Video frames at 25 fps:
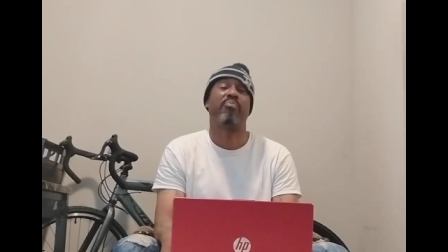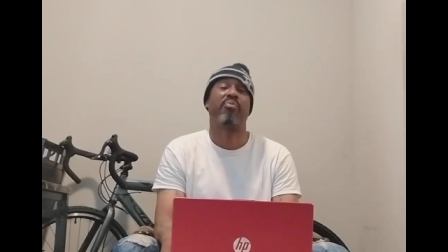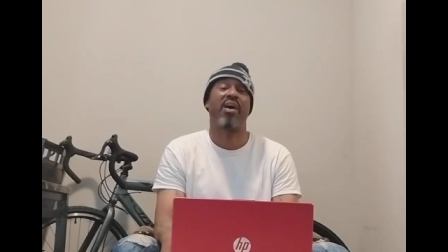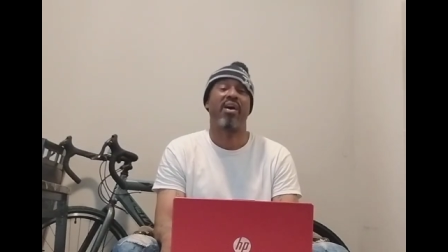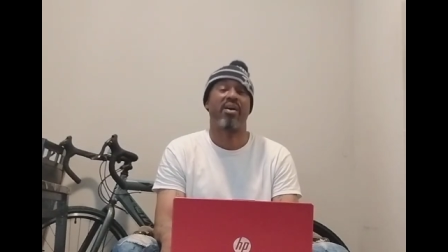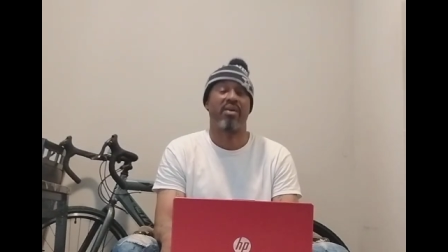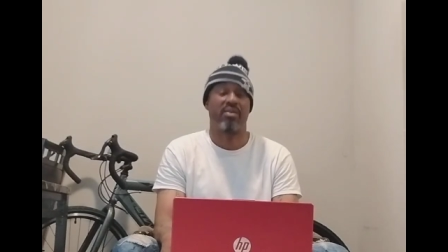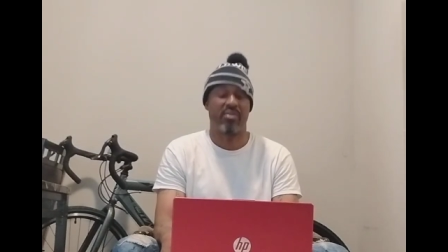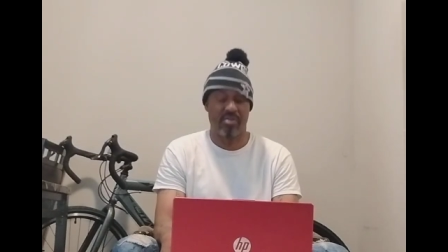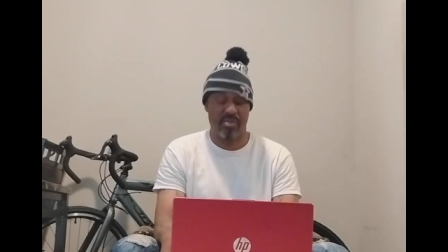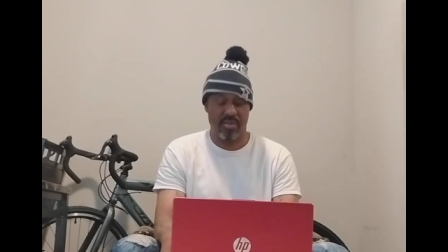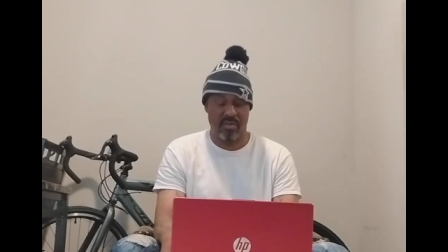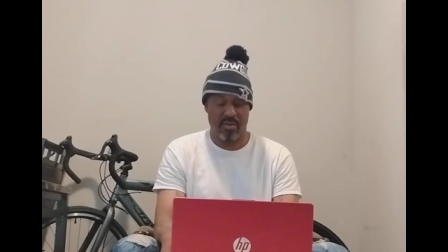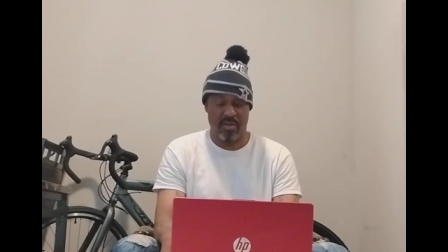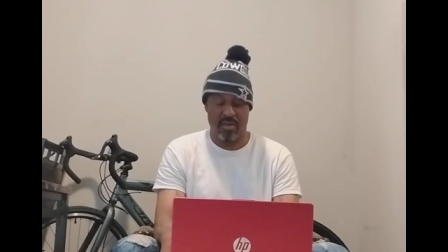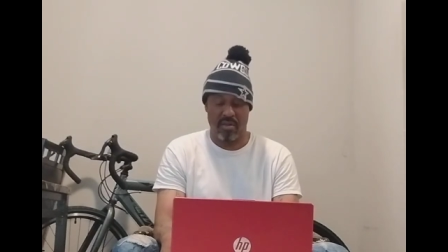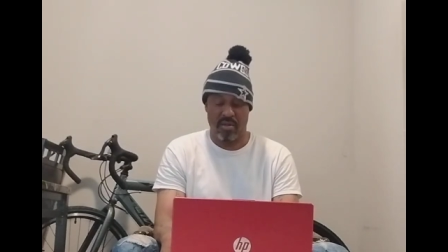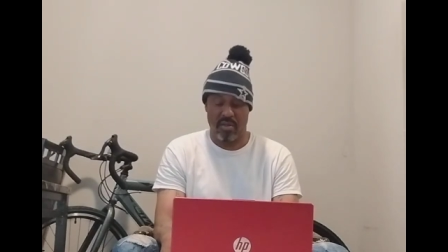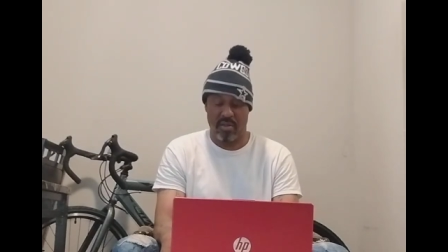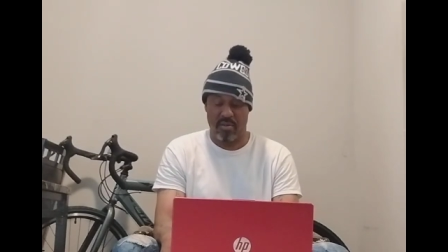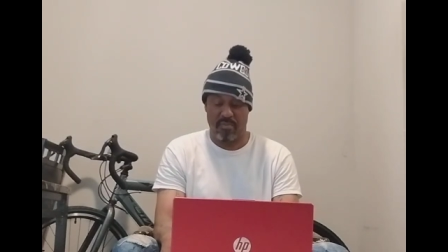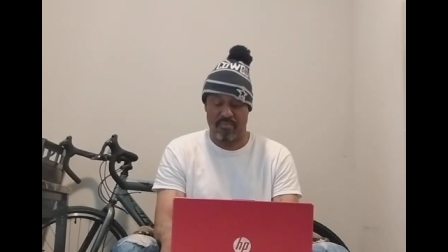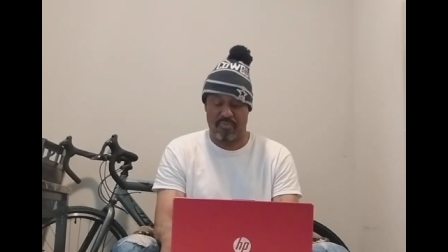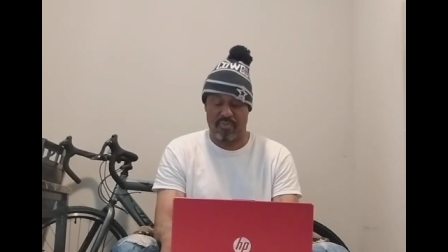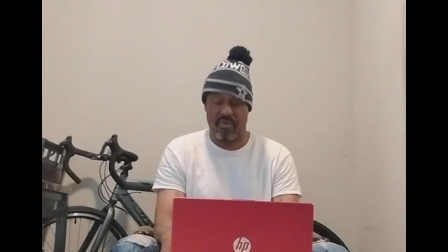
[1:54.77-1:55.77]

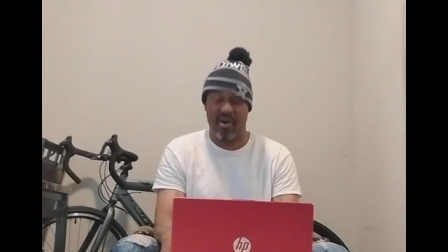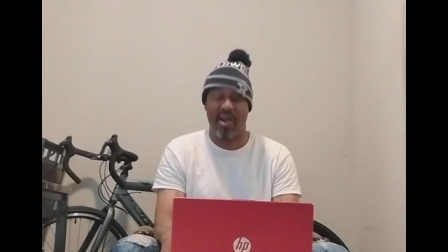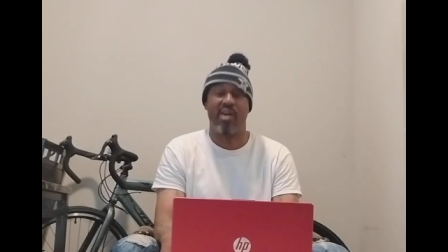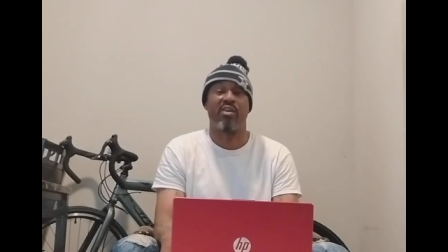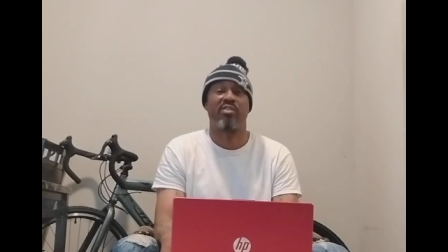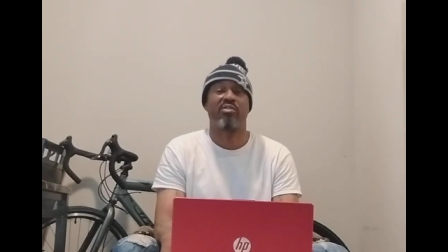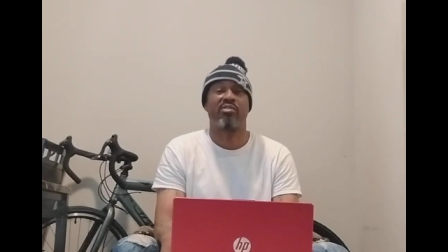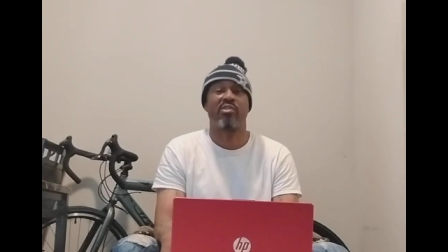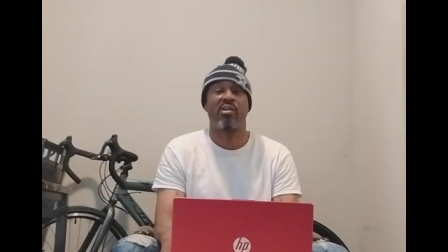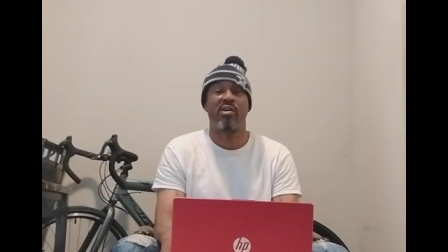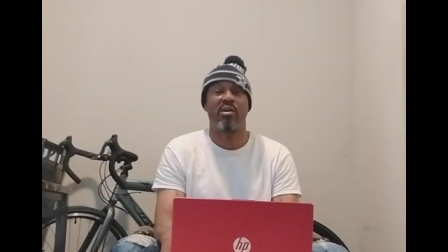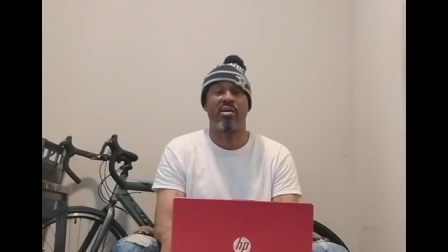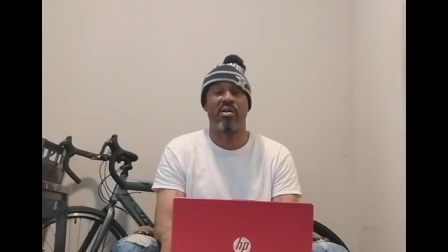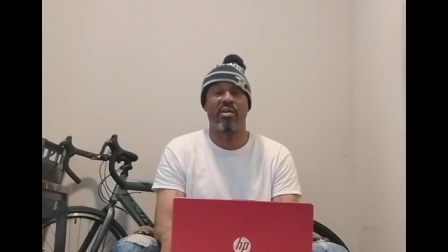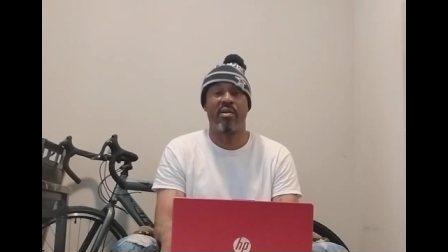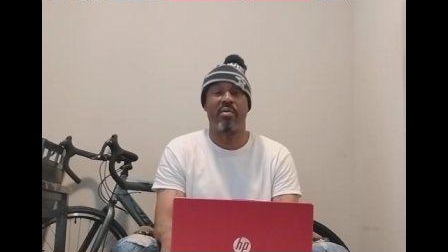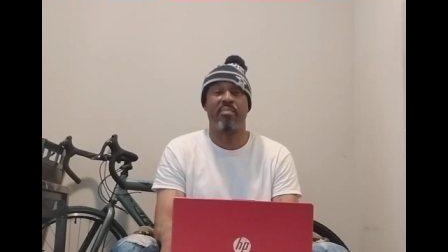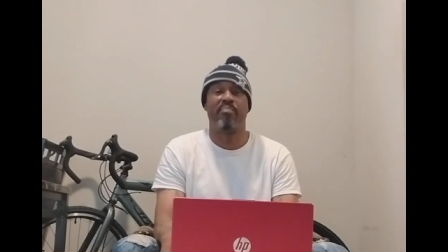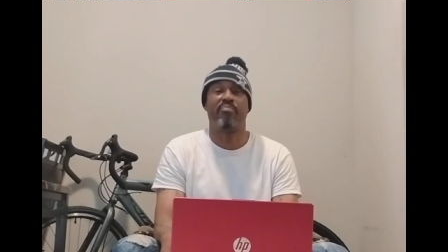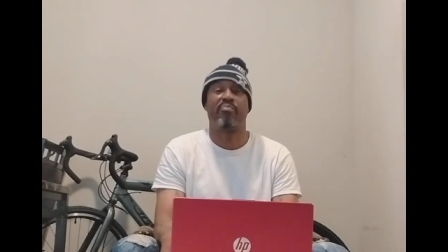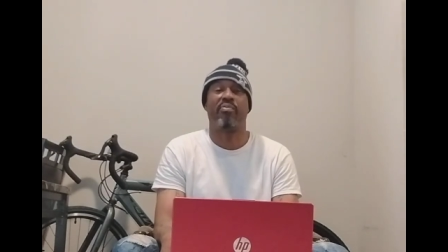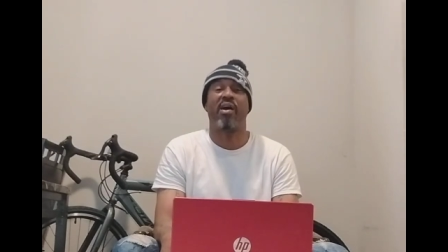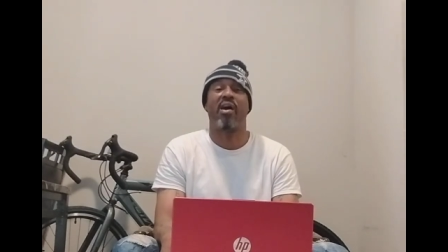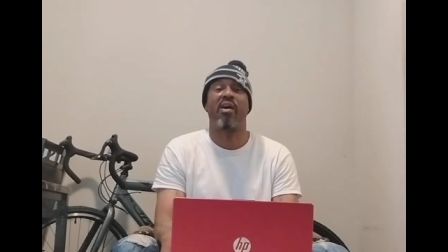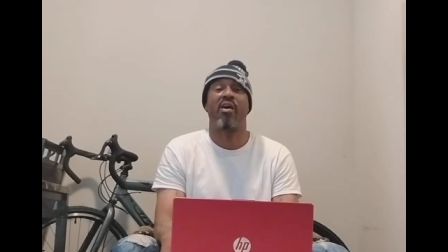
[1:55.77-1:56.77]

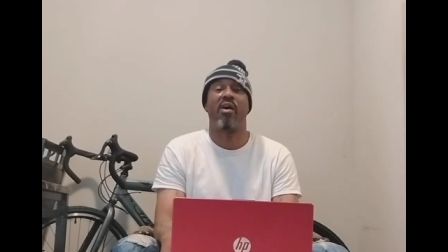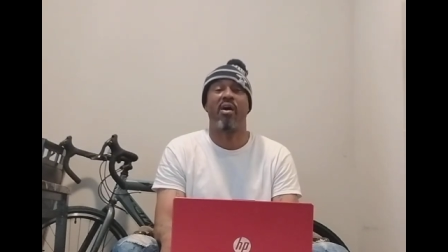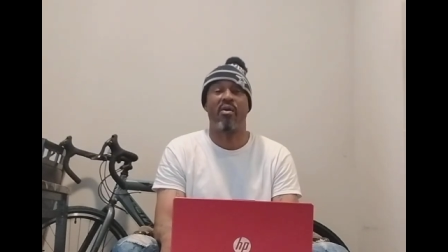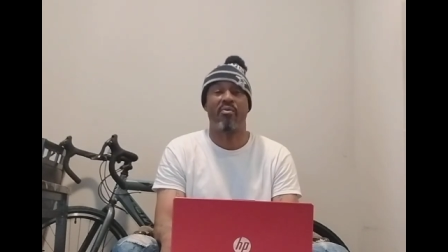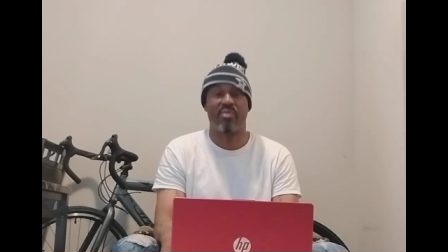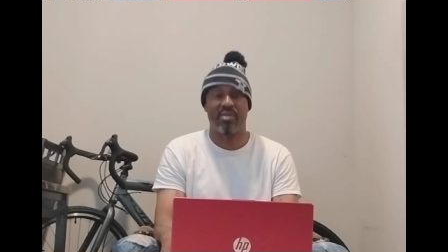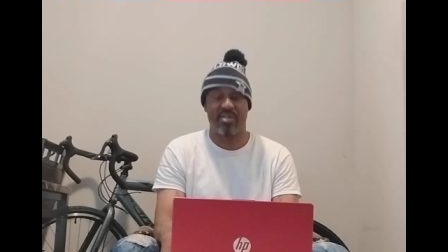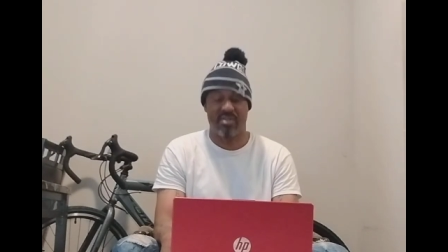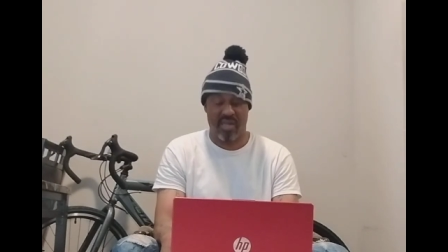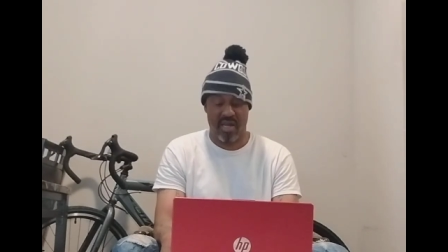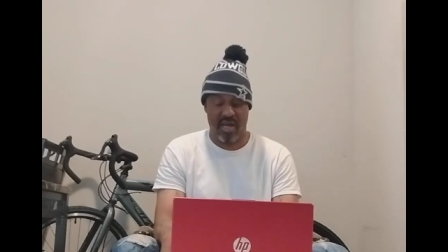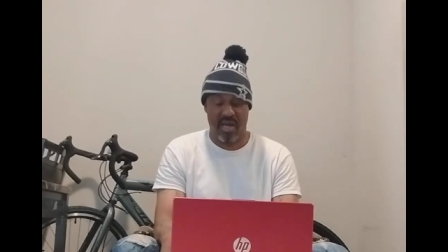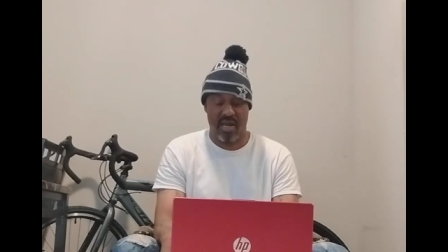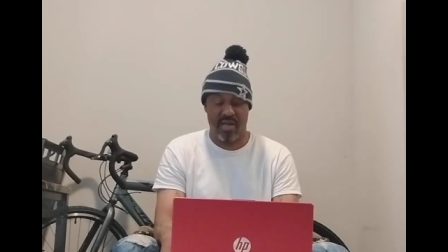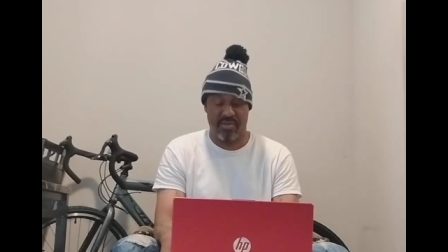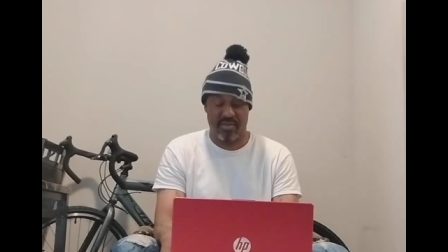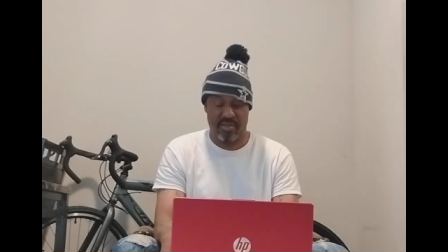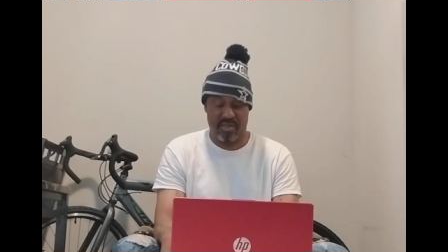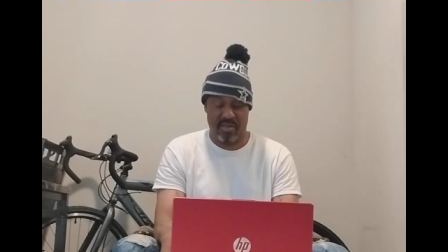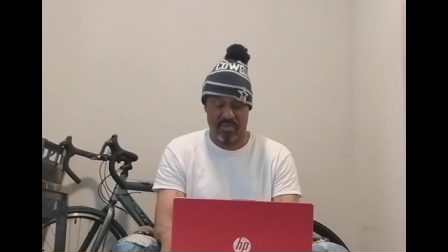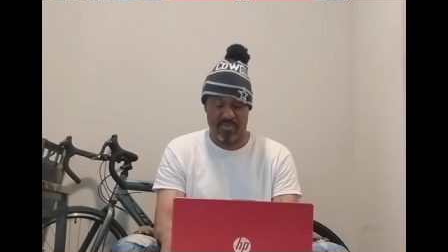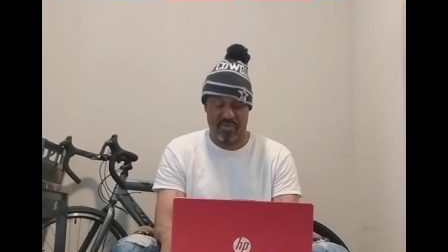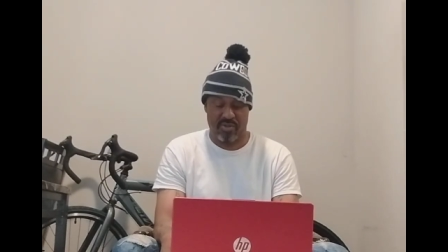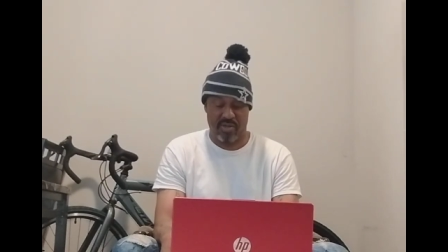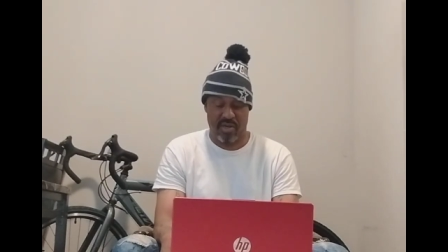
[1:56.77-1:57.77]

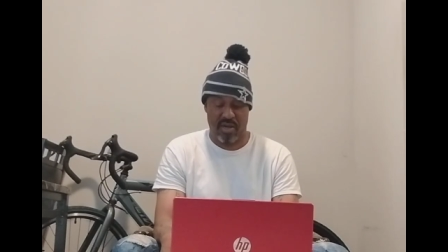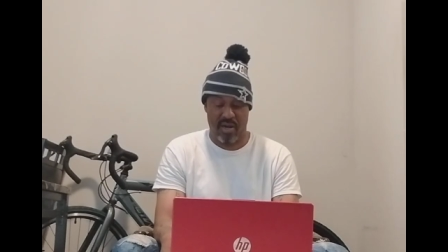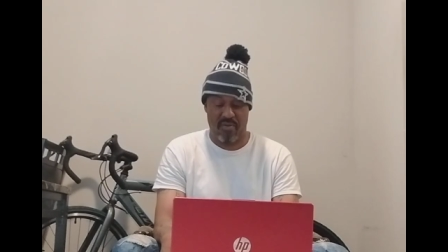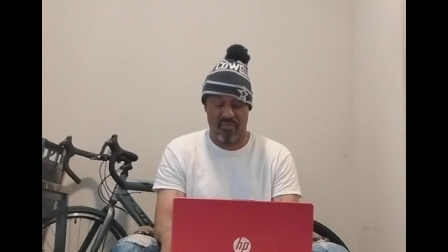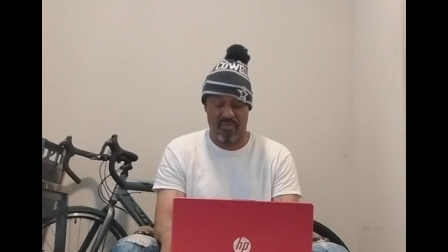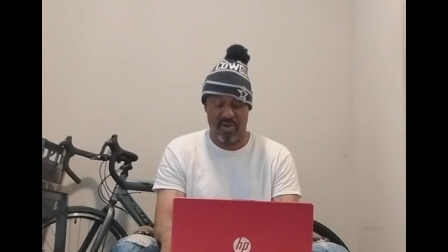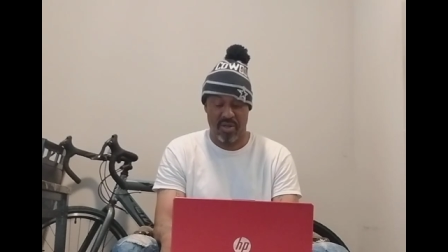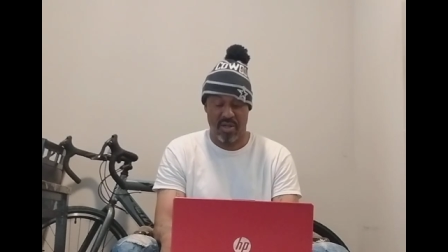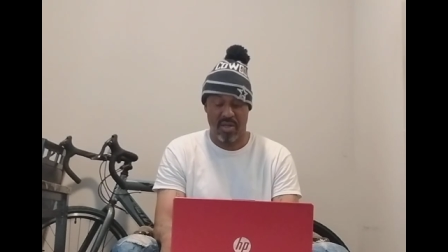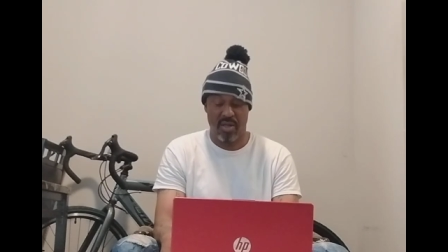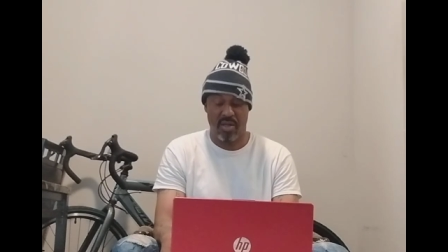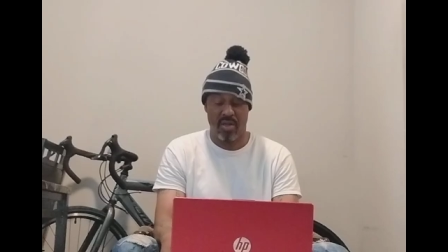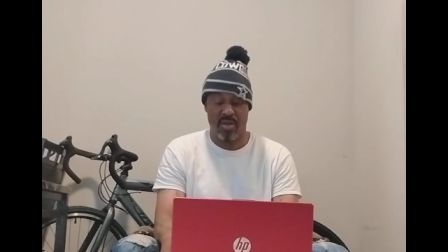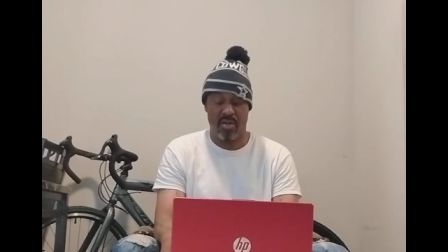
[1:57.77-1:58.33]
prioritizing